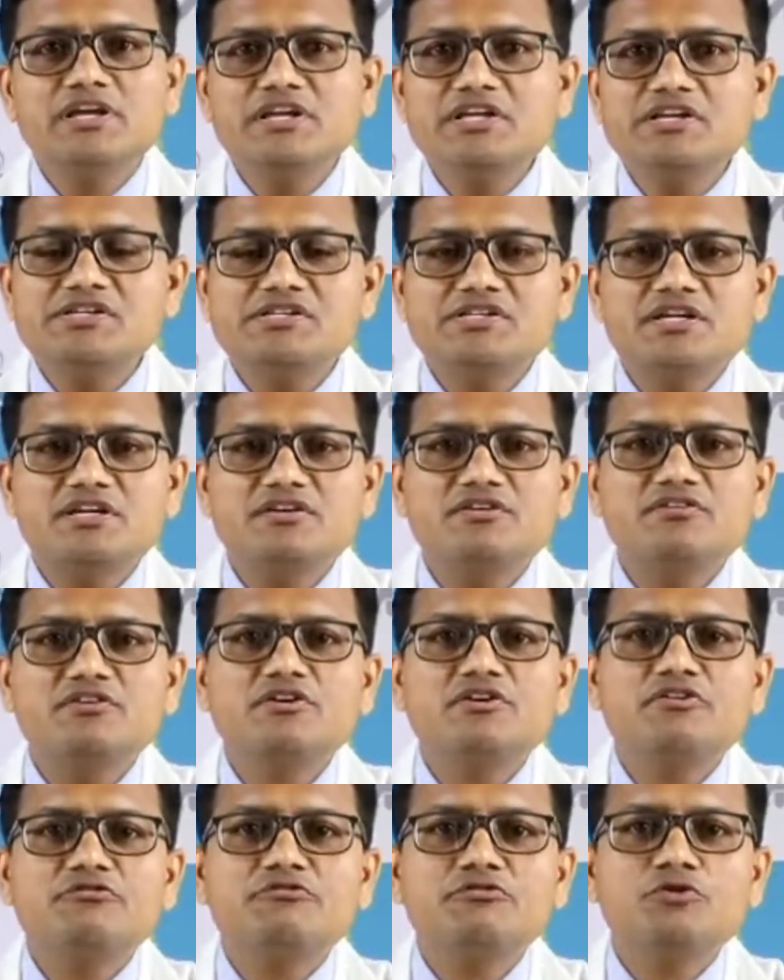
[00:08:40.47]
because
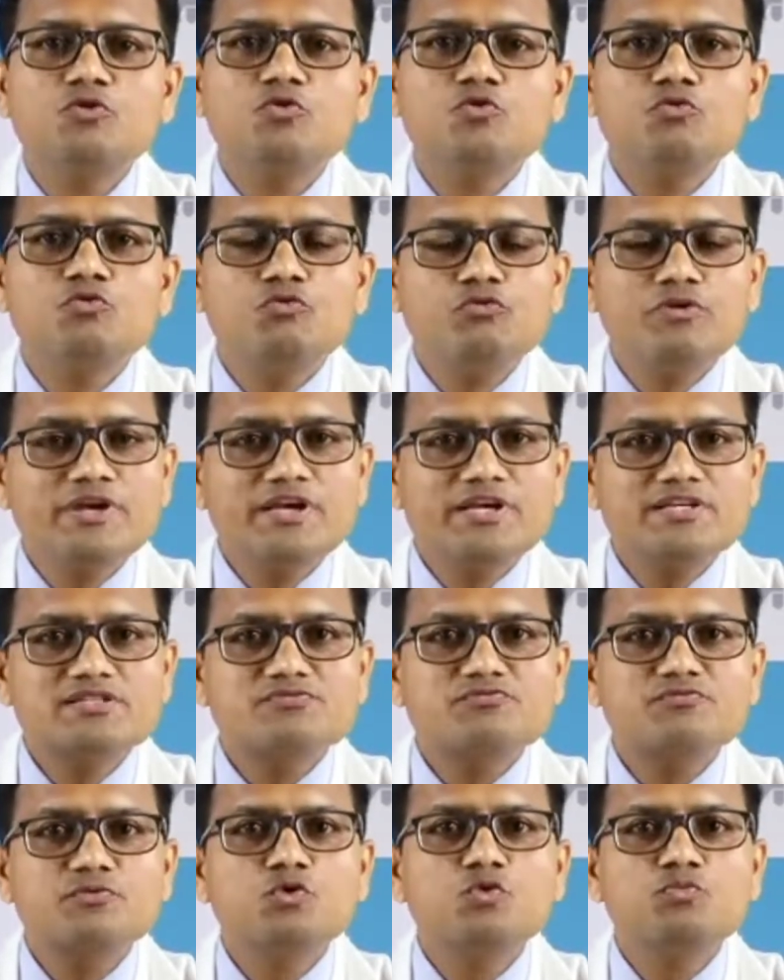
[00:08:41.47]
initial
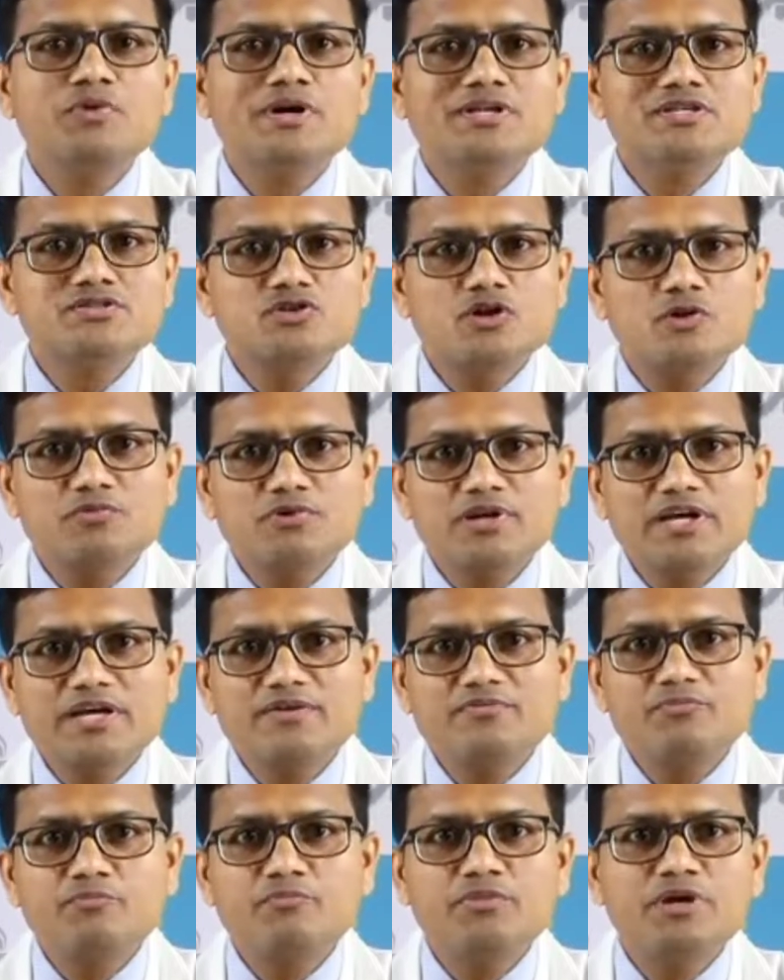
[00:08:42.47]
few weeks,
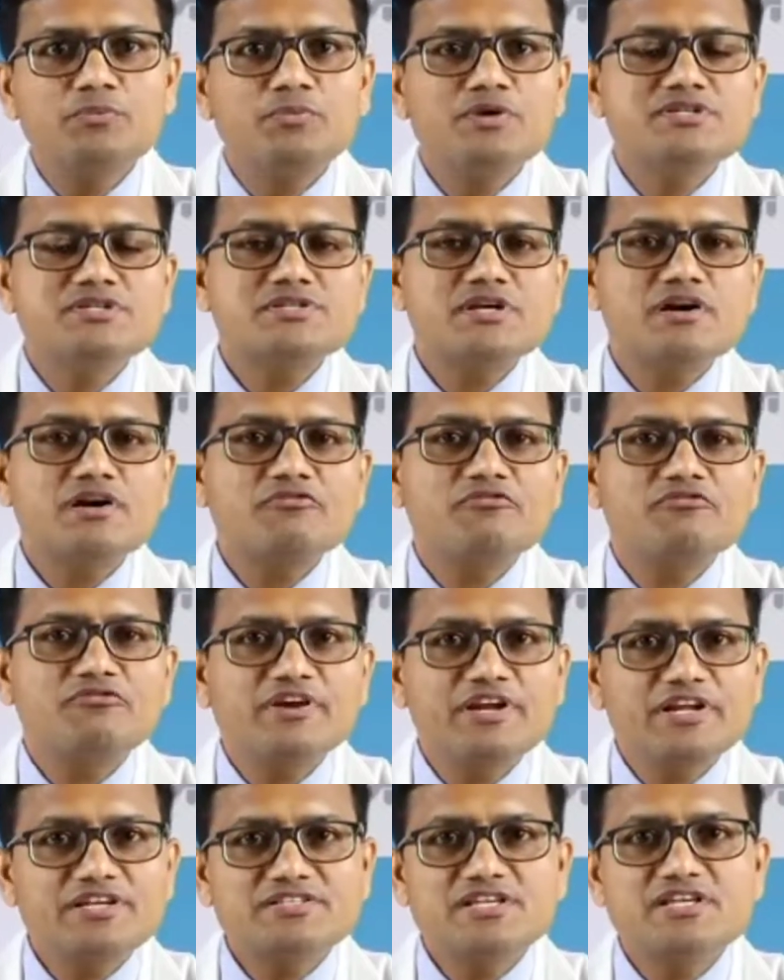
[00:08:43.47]
few months of life,
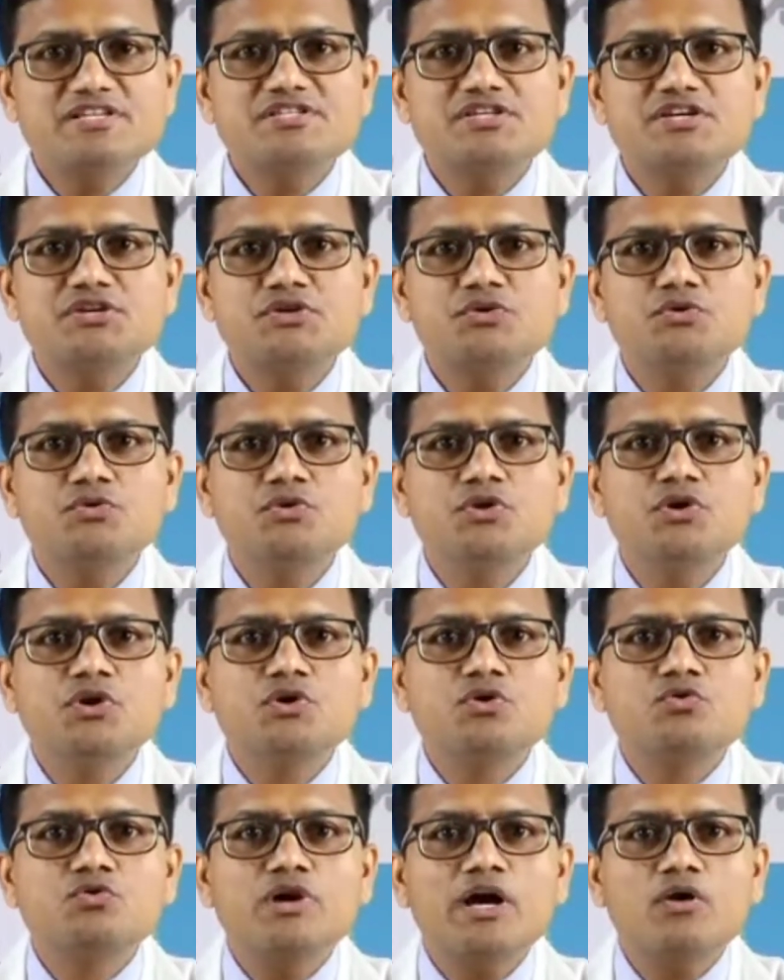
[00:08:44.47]
babies are very
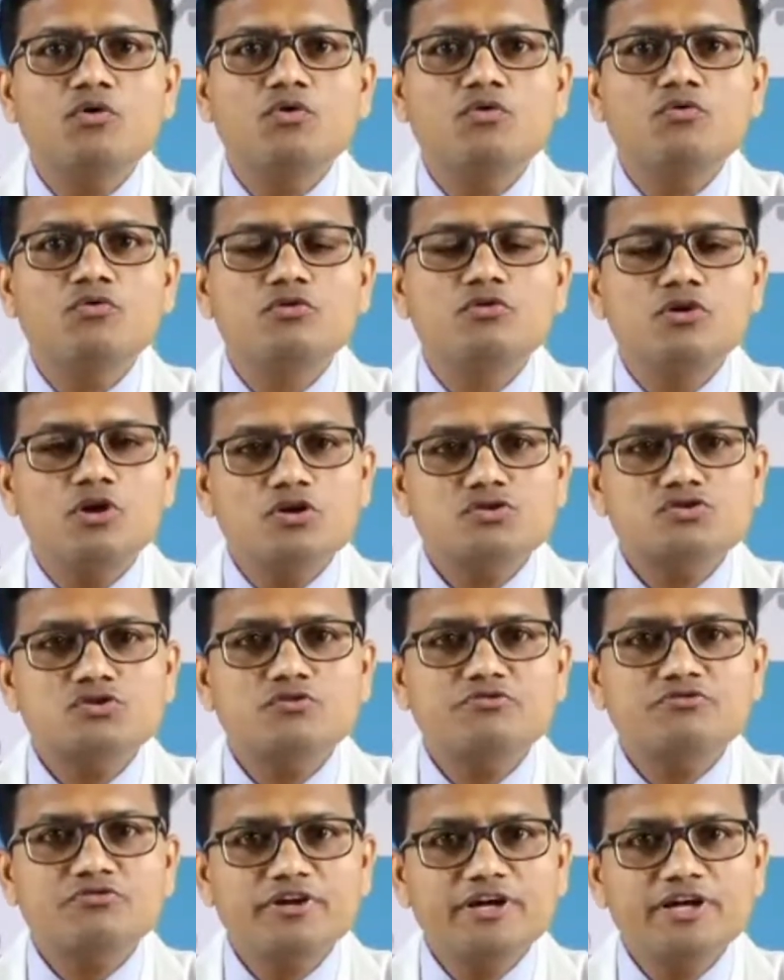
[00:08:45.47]
sensitive to
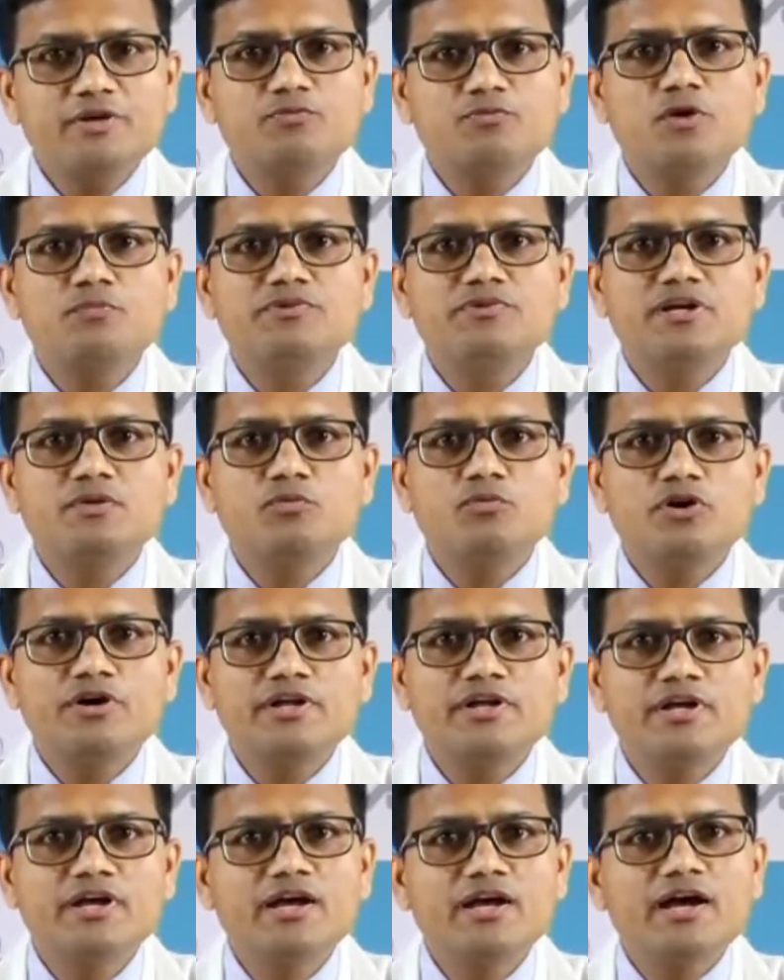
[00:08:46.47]
have loss of
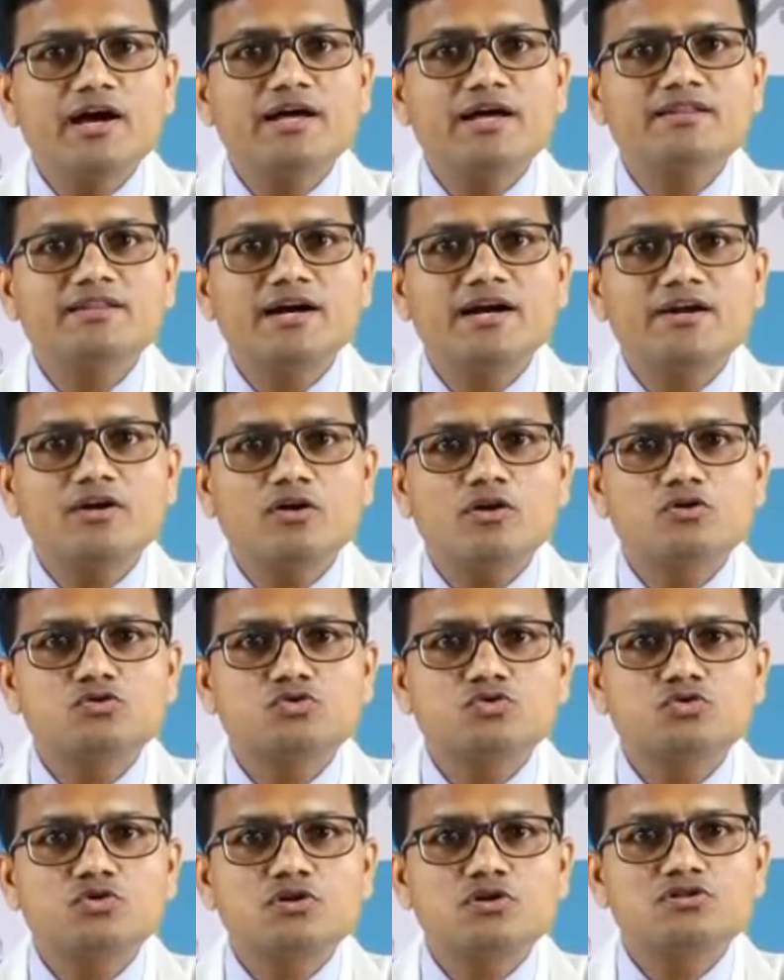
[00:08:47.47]
heat from their body,
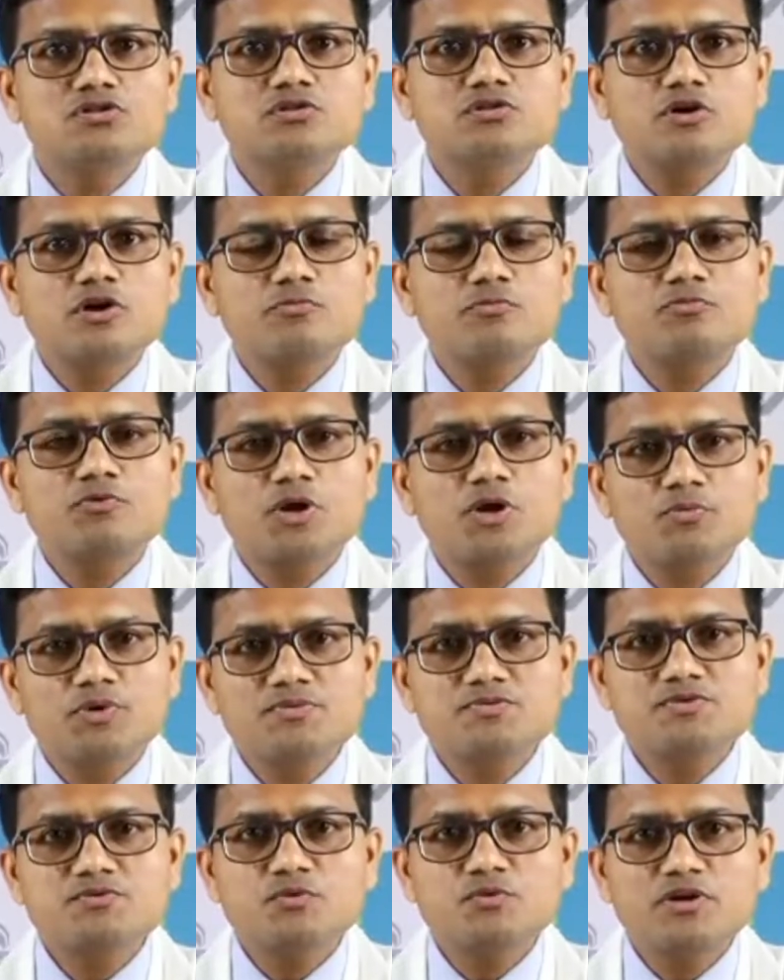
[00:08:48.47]
and that also
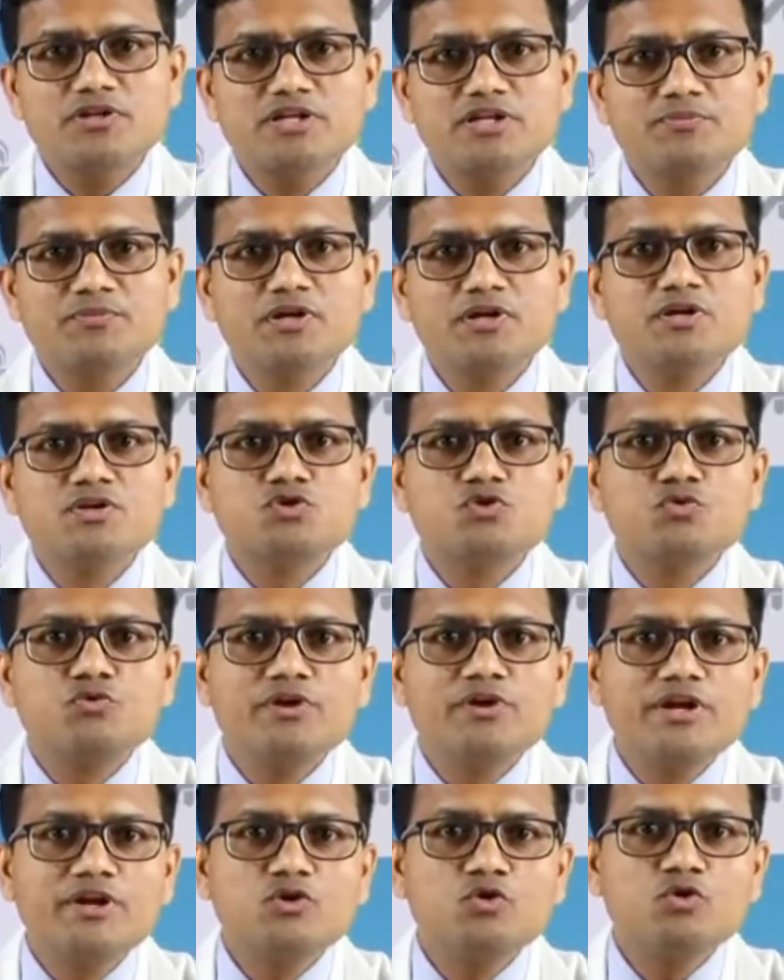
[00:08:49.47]
causes a lot of problems
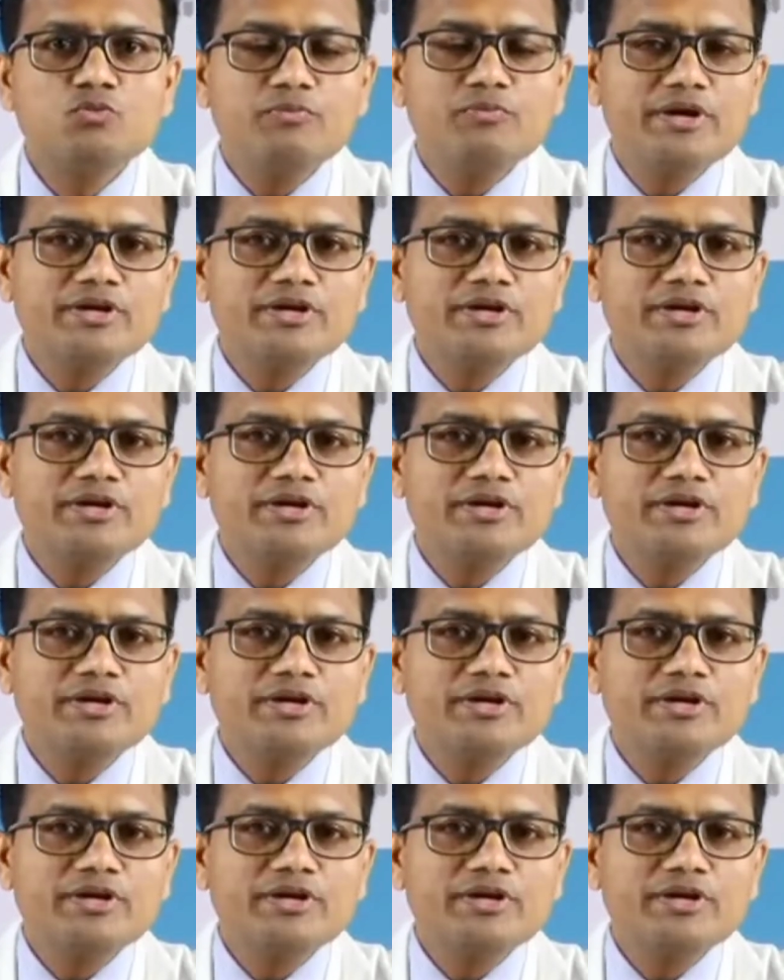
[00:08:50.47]
for them.